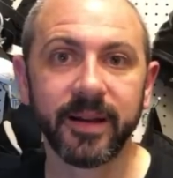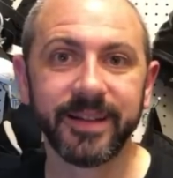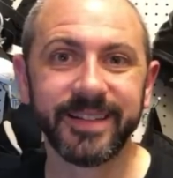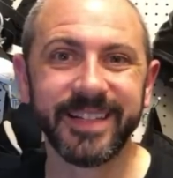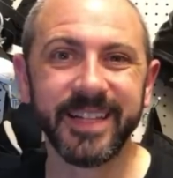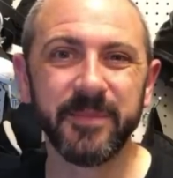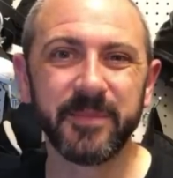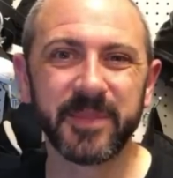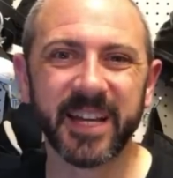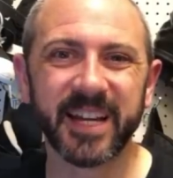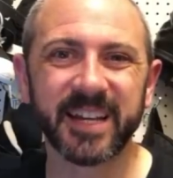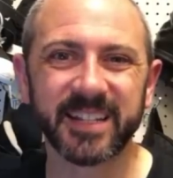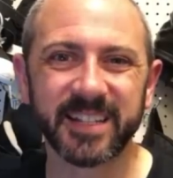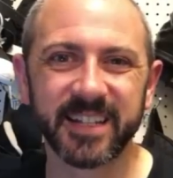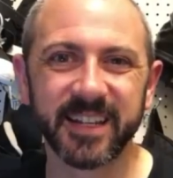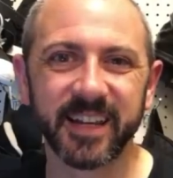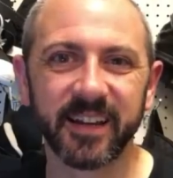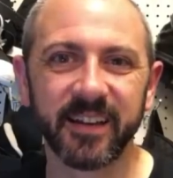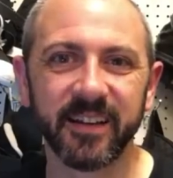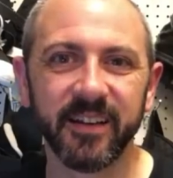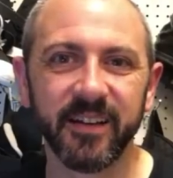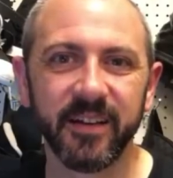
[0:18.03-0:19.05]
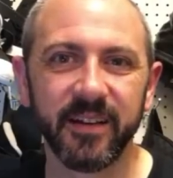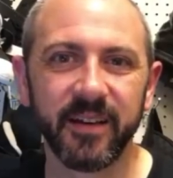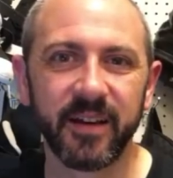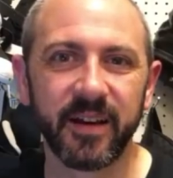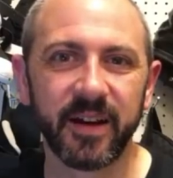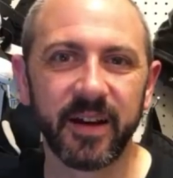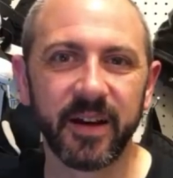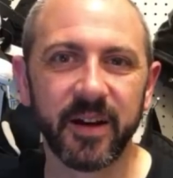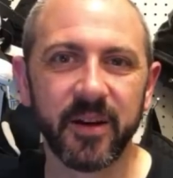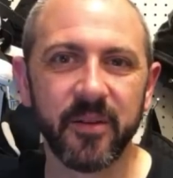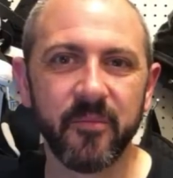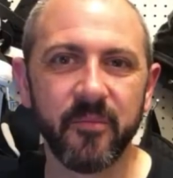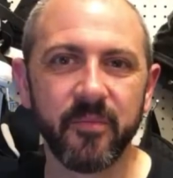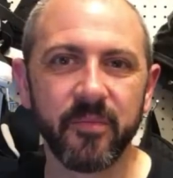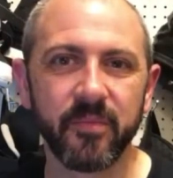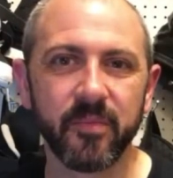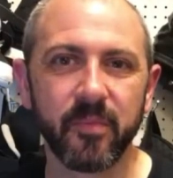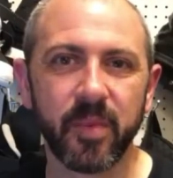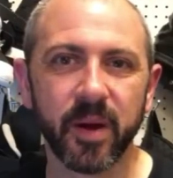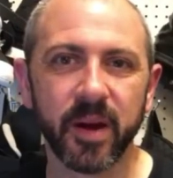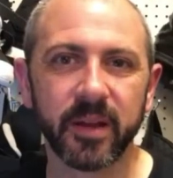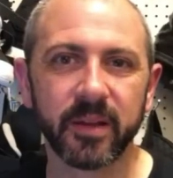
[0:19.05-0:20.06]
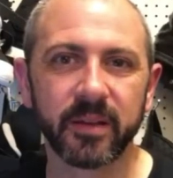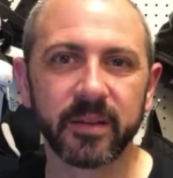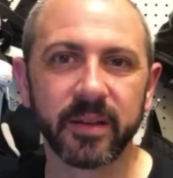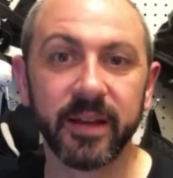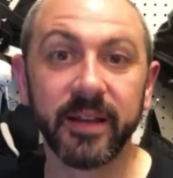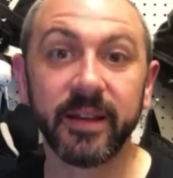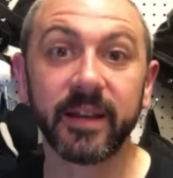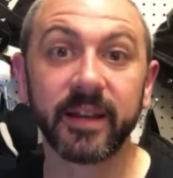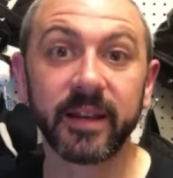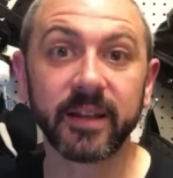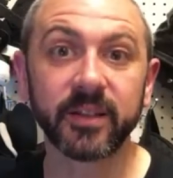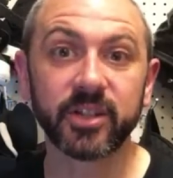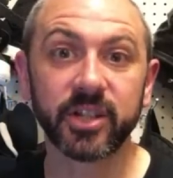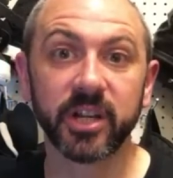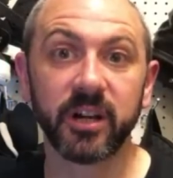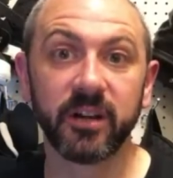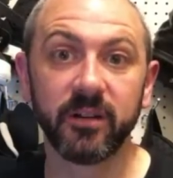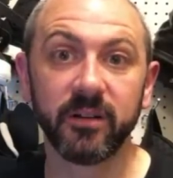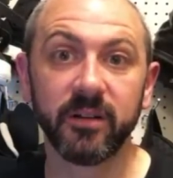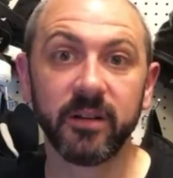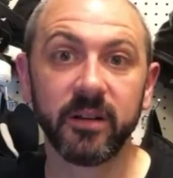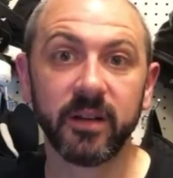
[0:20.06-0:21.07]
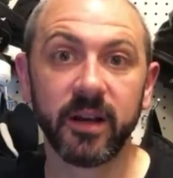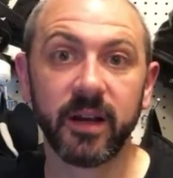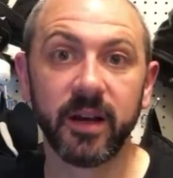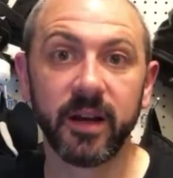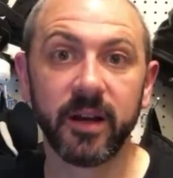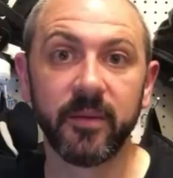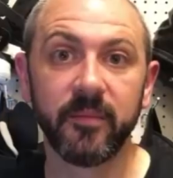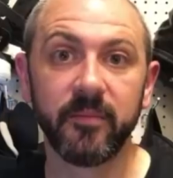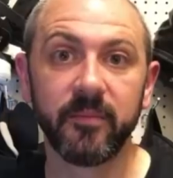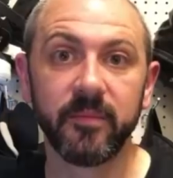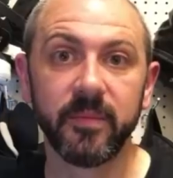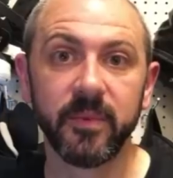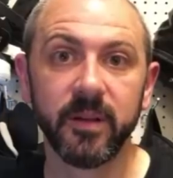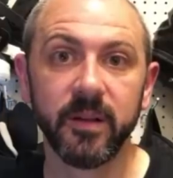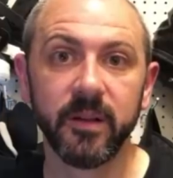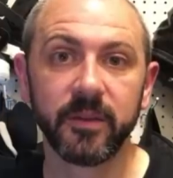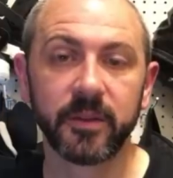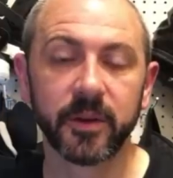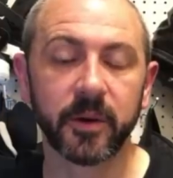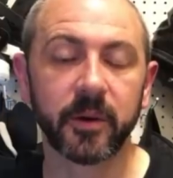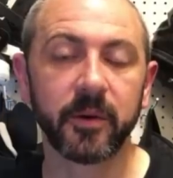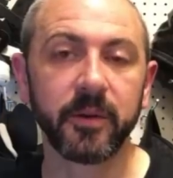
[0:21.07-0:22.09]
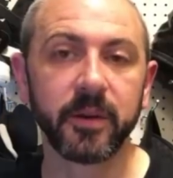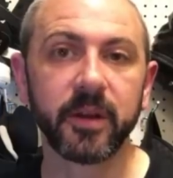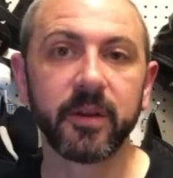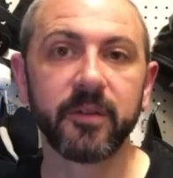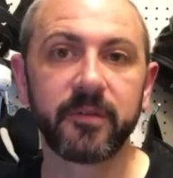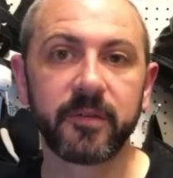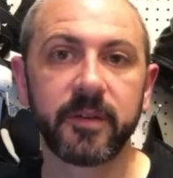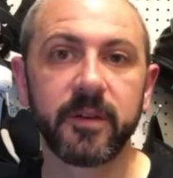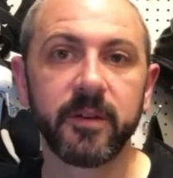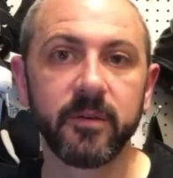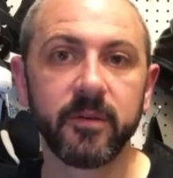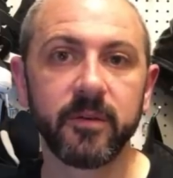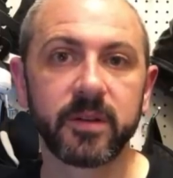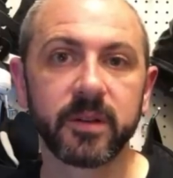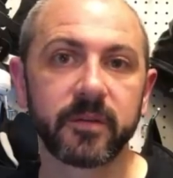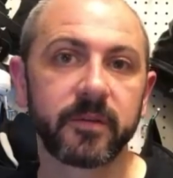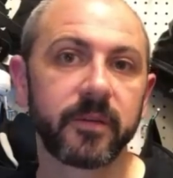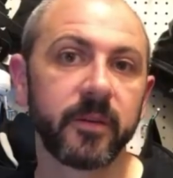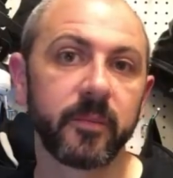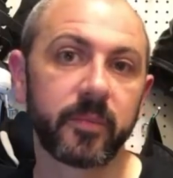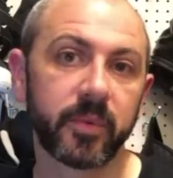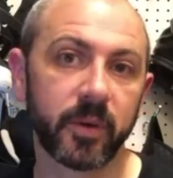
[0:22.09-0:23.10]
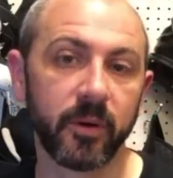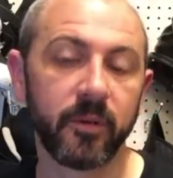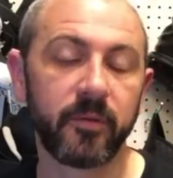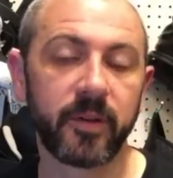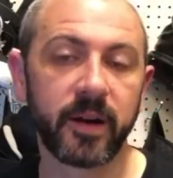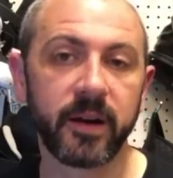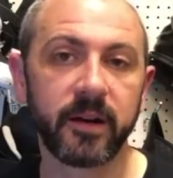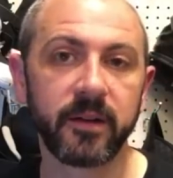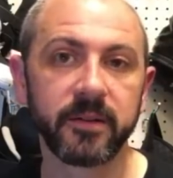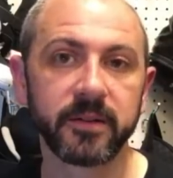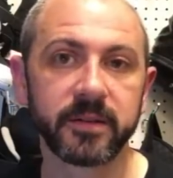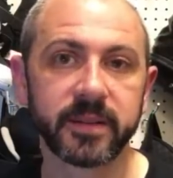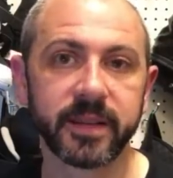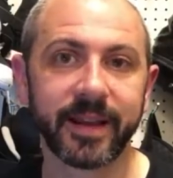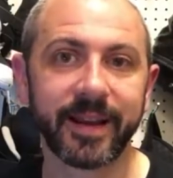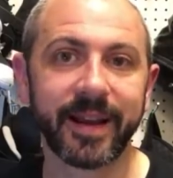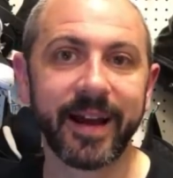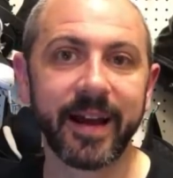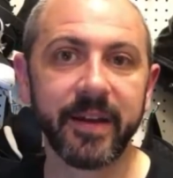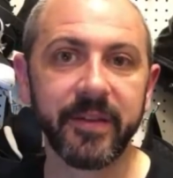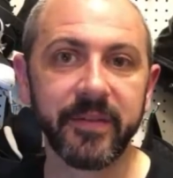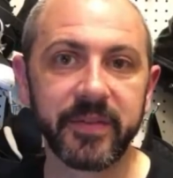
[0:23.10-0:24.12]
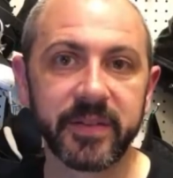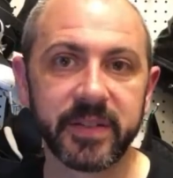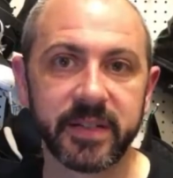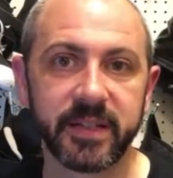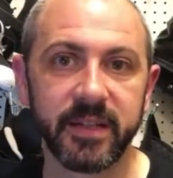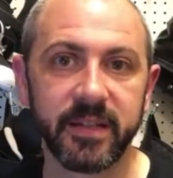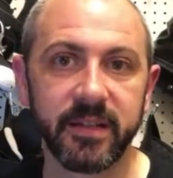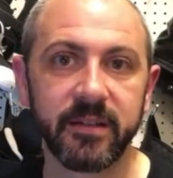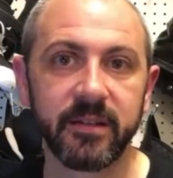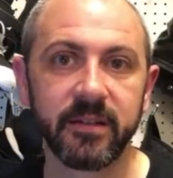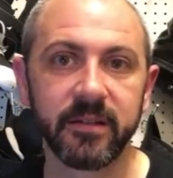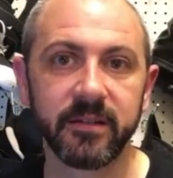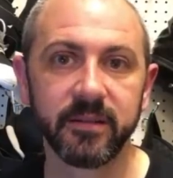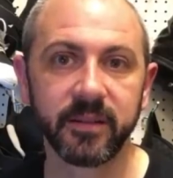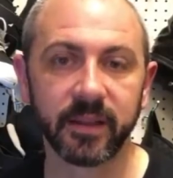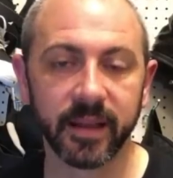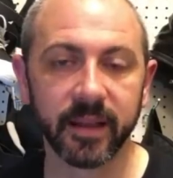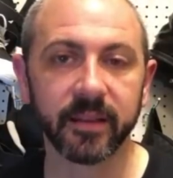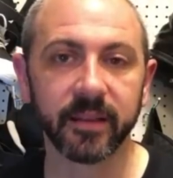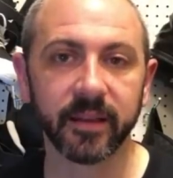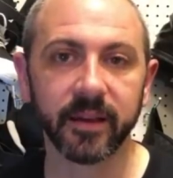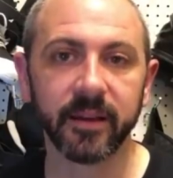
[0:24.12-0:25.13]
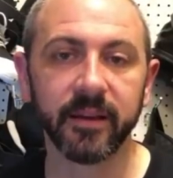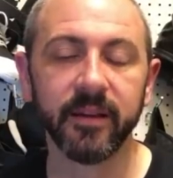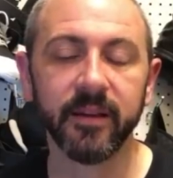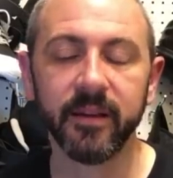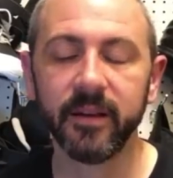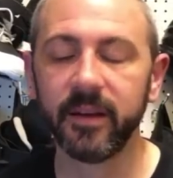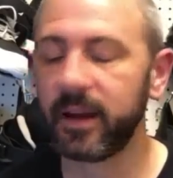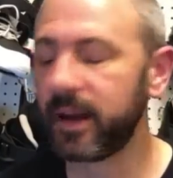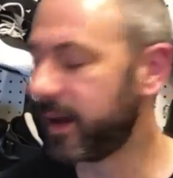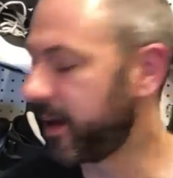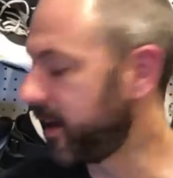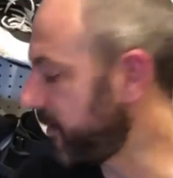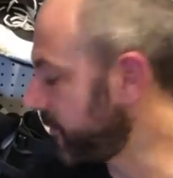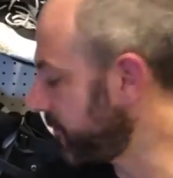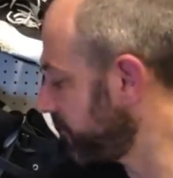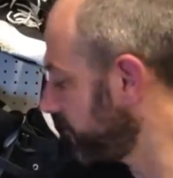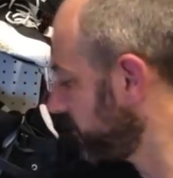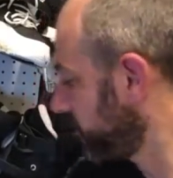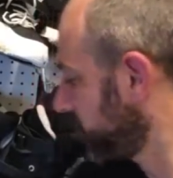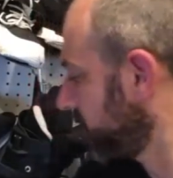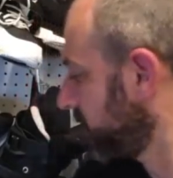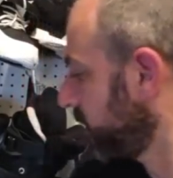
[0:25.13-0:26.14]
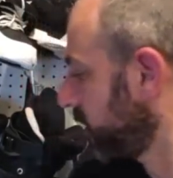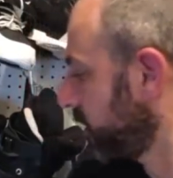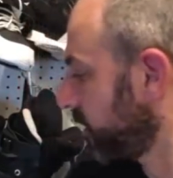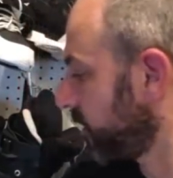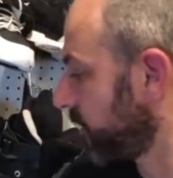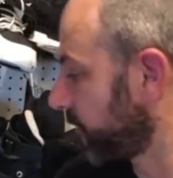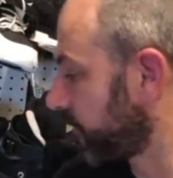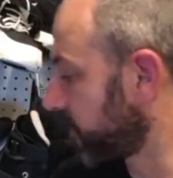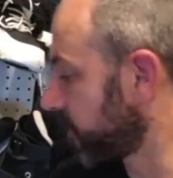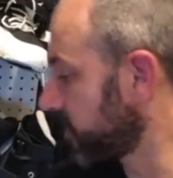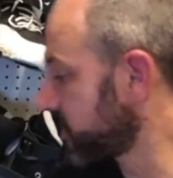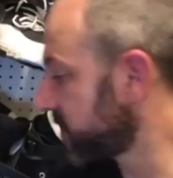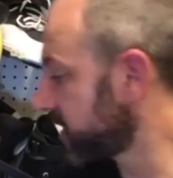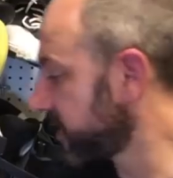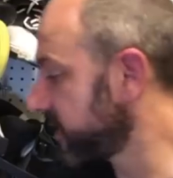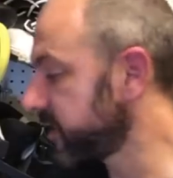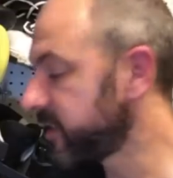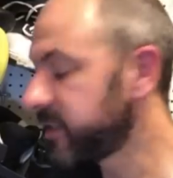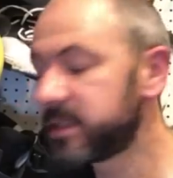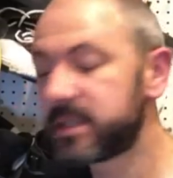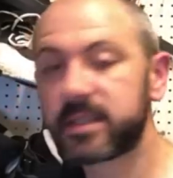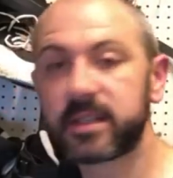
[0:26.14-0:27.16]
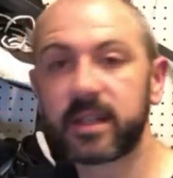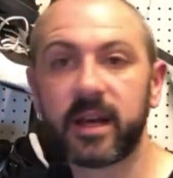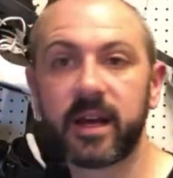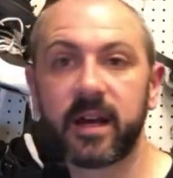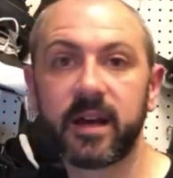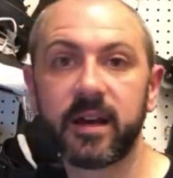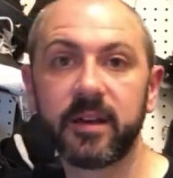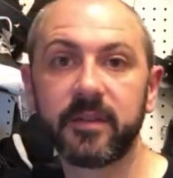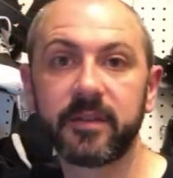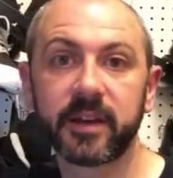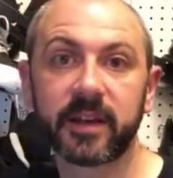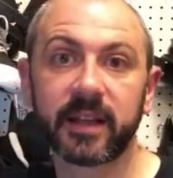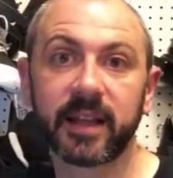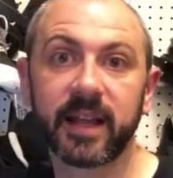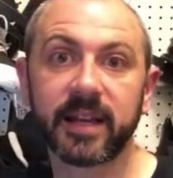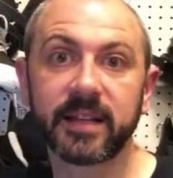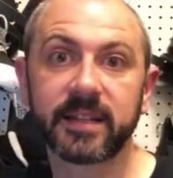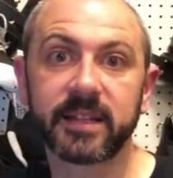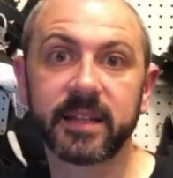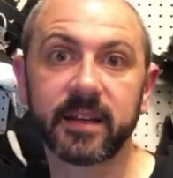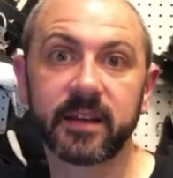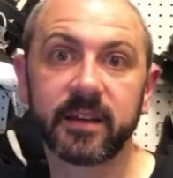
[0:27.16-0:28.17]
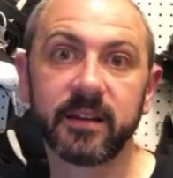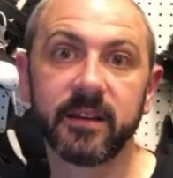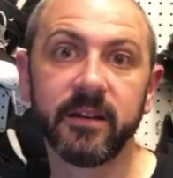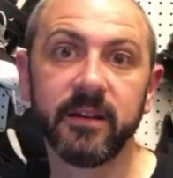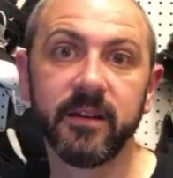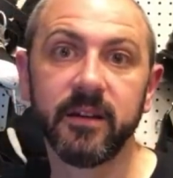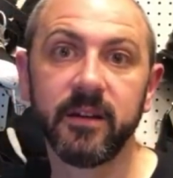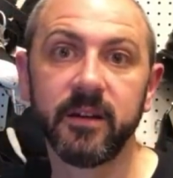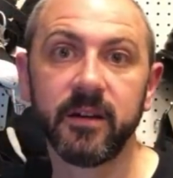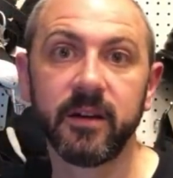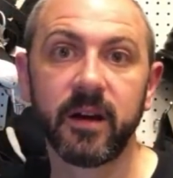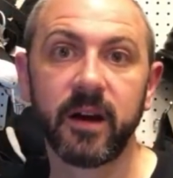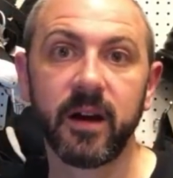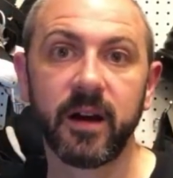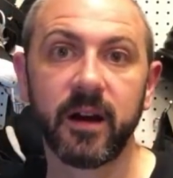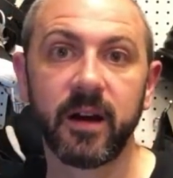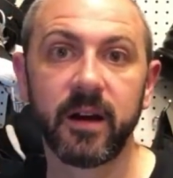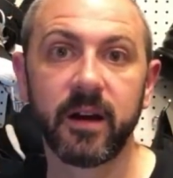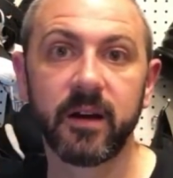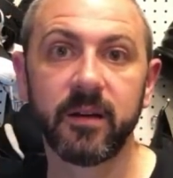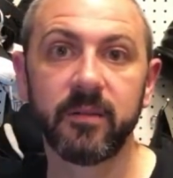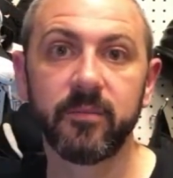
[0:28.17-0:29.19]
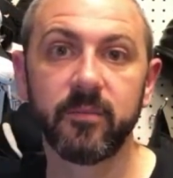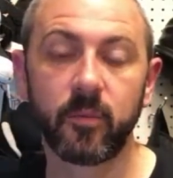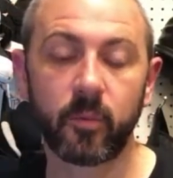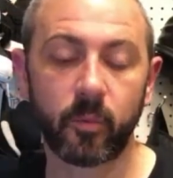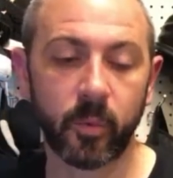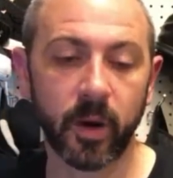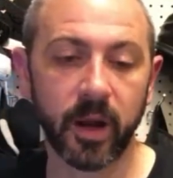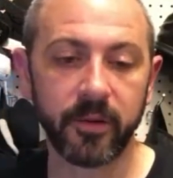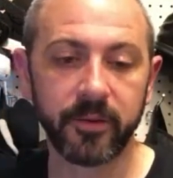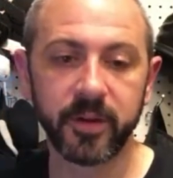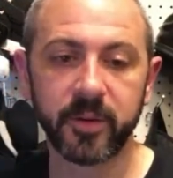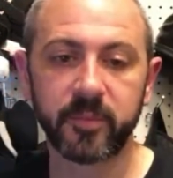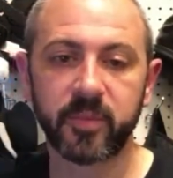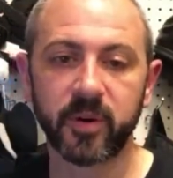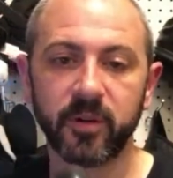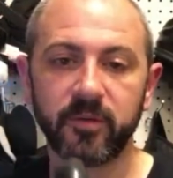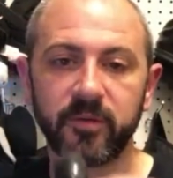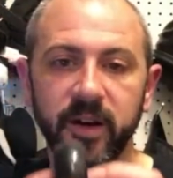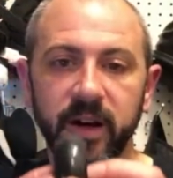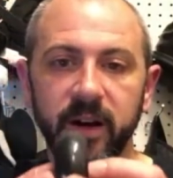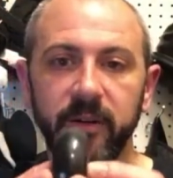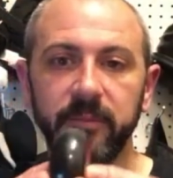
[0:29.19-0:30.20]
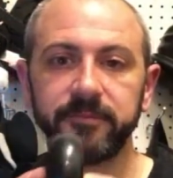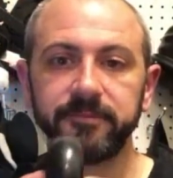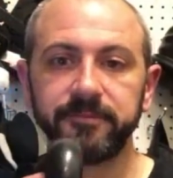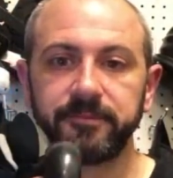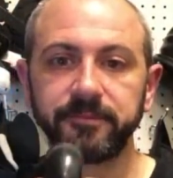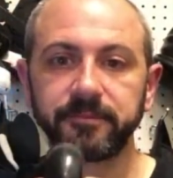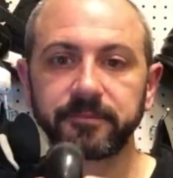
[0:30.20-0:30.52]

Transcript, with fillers: deep testing. But in a nutshell, there are only a few different profiles that I've seen lately. The first is the classic rounded profile.